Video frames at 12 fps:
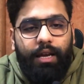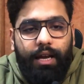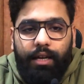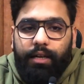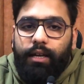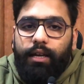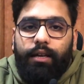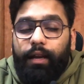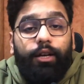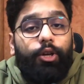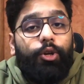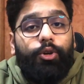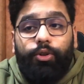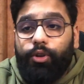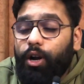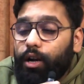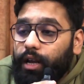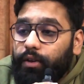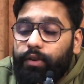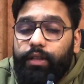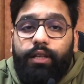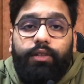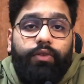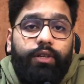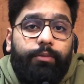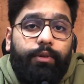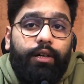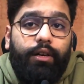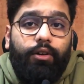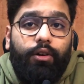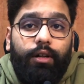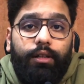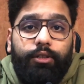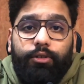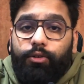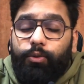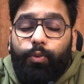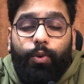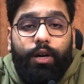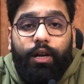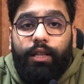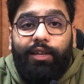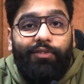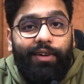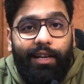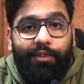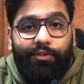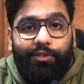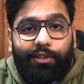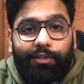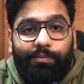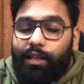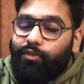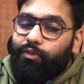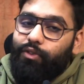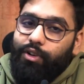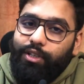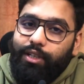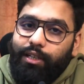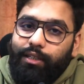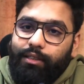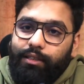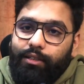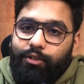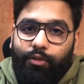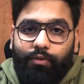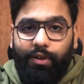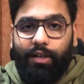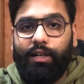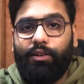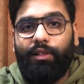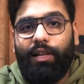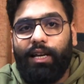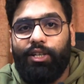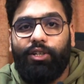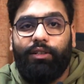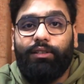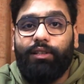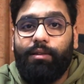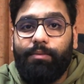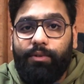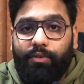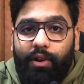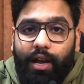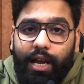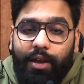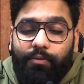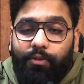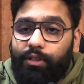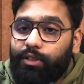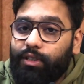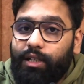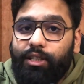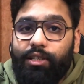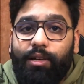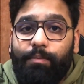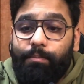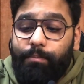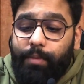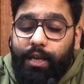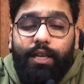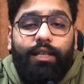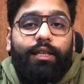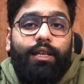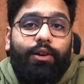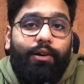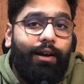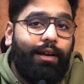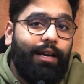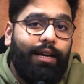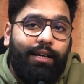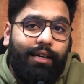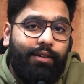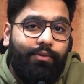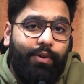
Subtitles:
and you do not have any investment at all. So what are you waiting for? Thanks for watching. Don't forget to like, share, and subscribe for such amazing content and